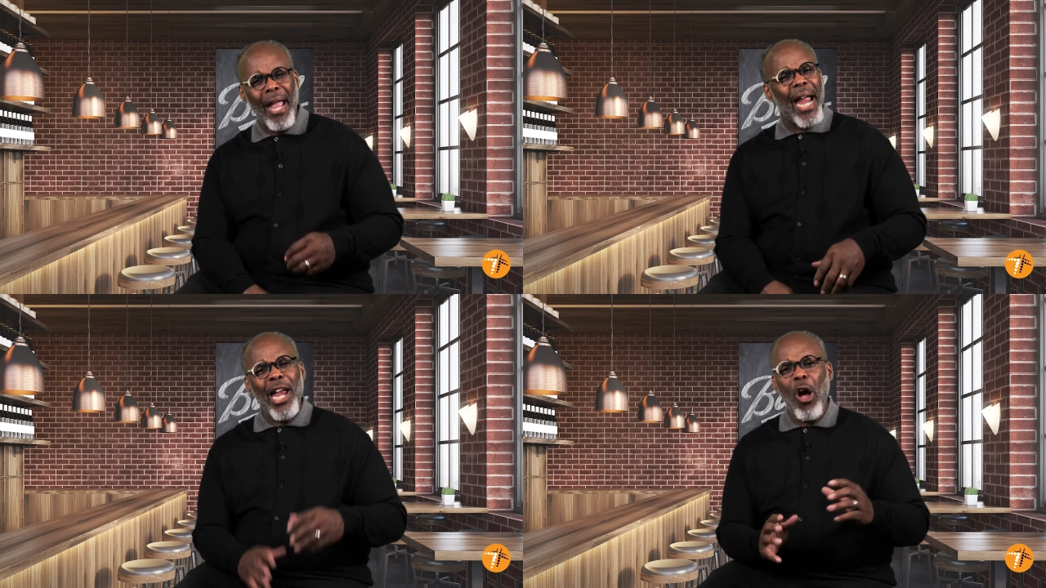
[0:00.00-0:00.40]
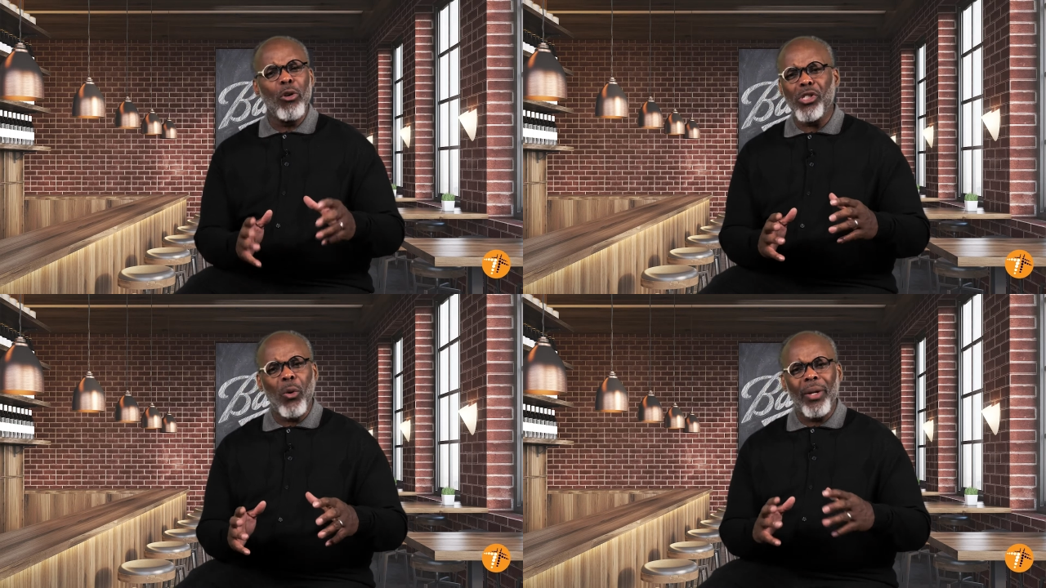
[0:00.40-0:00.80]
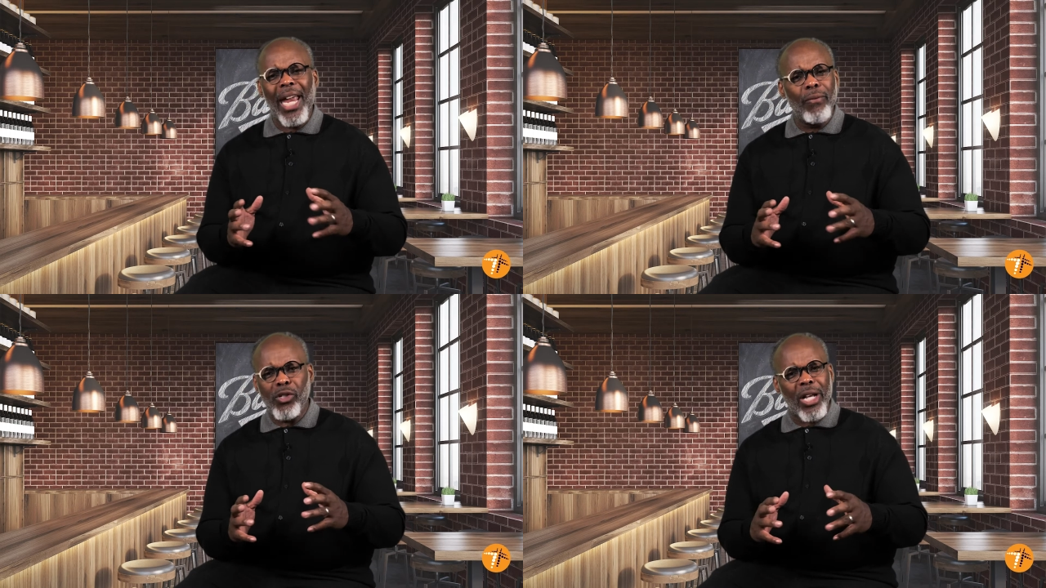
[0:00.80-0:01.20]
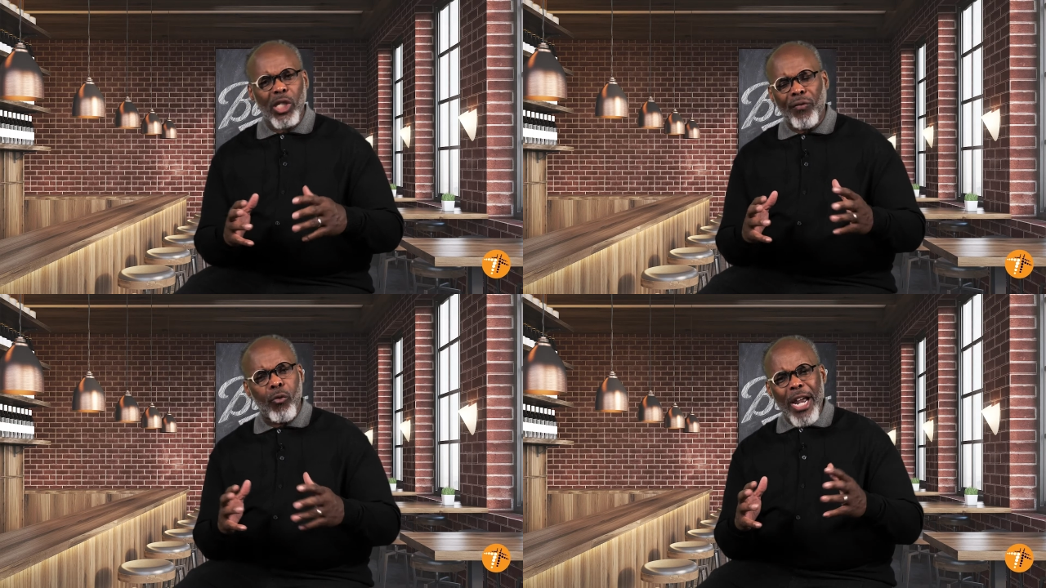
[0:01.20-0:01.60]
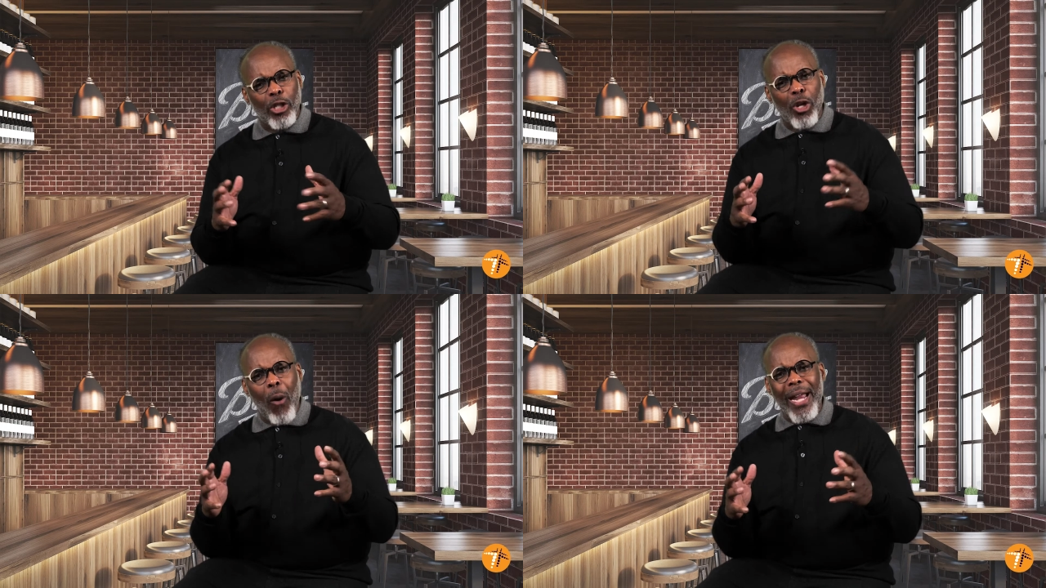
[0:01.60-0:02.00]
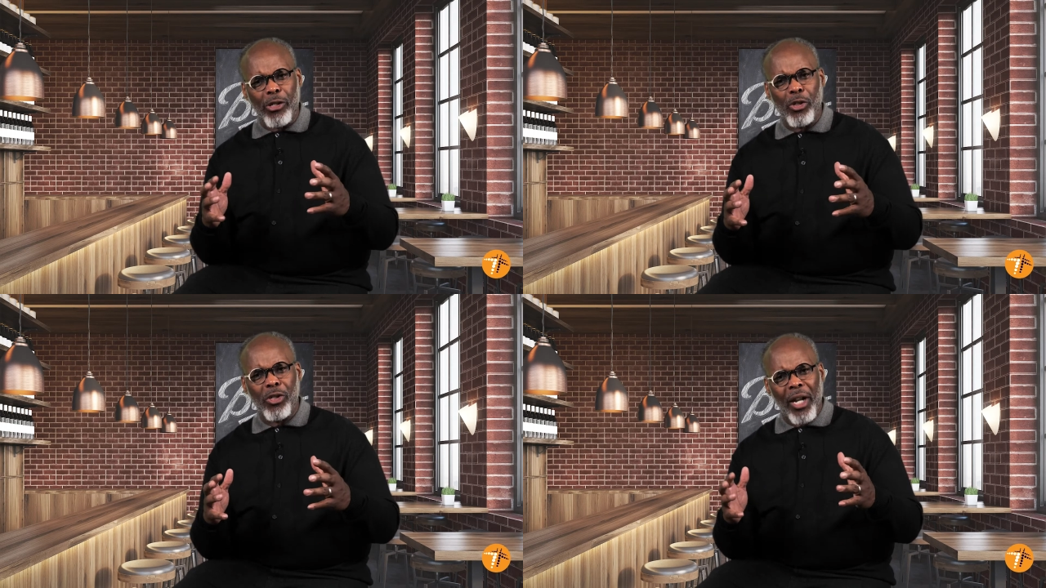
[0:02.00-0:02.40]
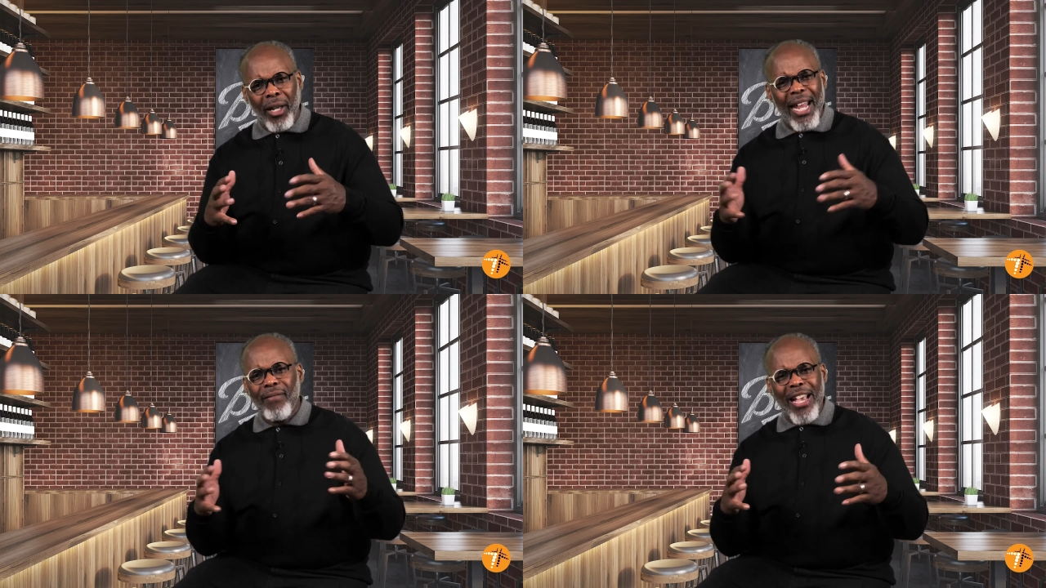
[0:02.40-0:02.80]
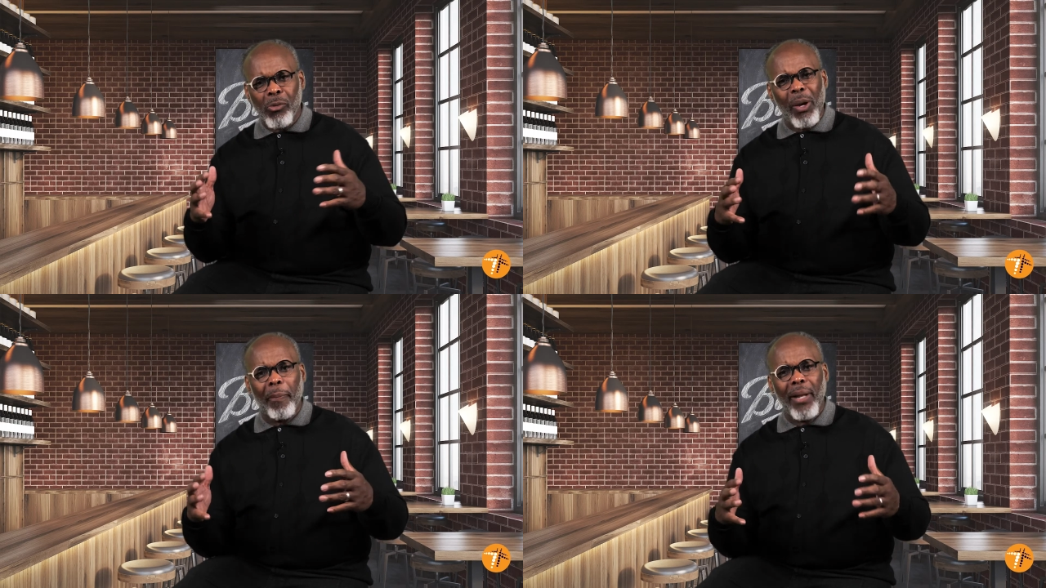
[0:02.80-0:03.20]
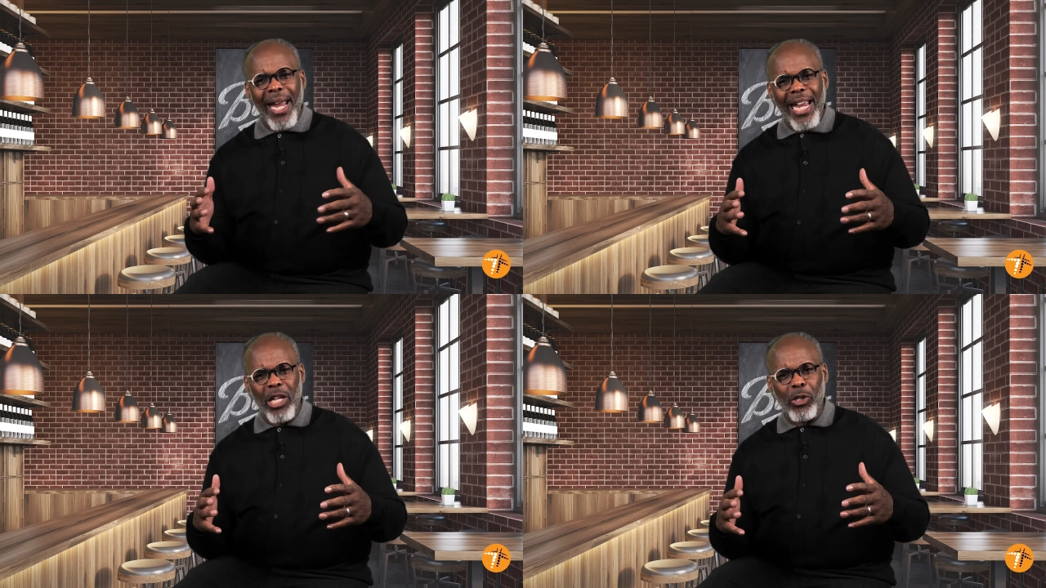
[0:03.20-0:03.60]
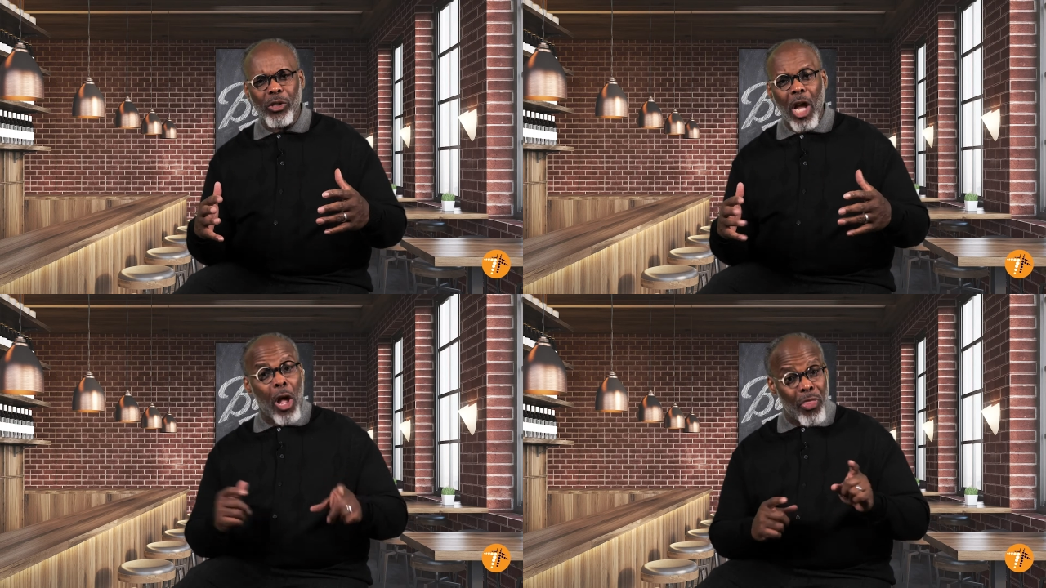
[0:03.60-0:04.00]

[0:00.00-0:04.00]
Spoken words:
He also gives us free choice to live as we please,